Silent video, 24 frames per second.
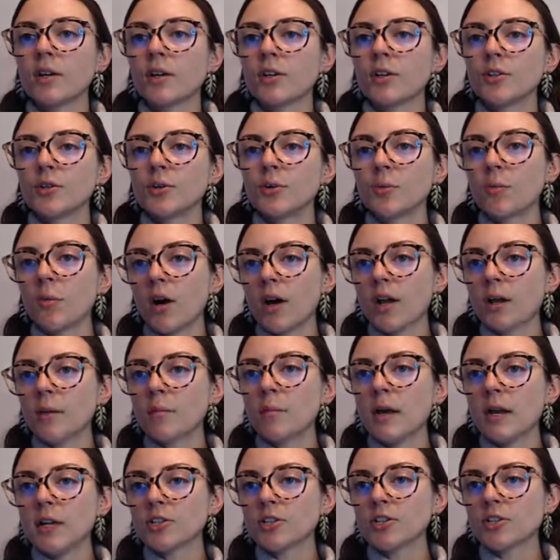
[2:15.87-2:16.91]
You'll want to
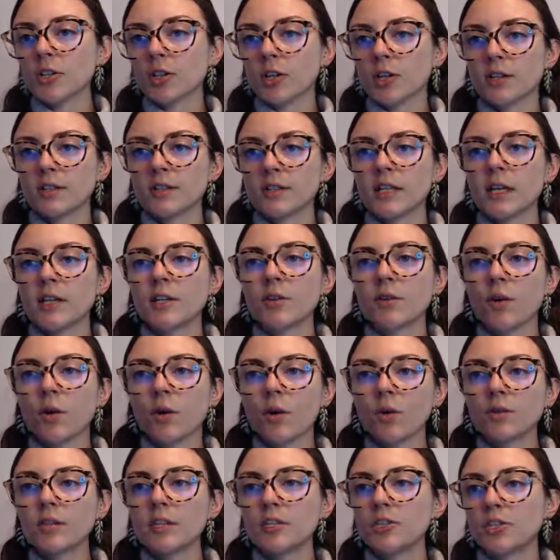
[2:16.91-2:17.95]
make sure that you're
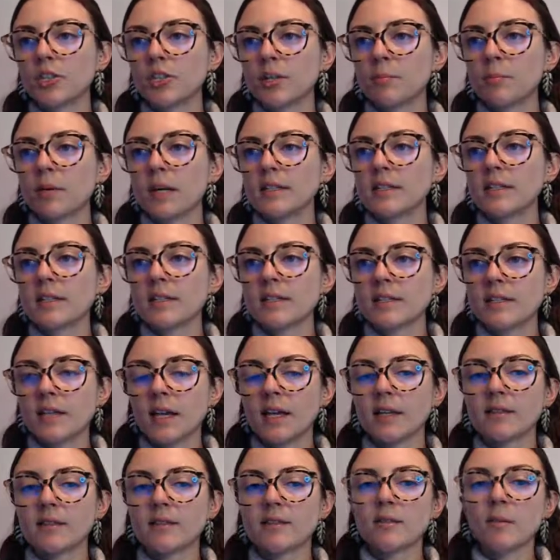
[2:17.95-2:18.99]
only shipping to
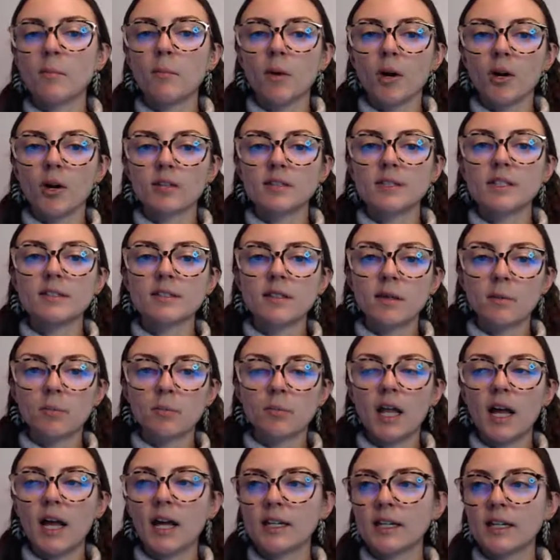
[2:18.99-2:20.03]
states marked as
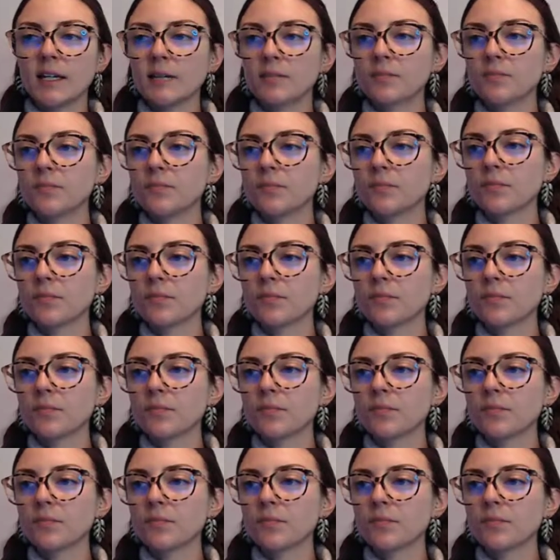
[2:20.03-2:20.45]
compliant.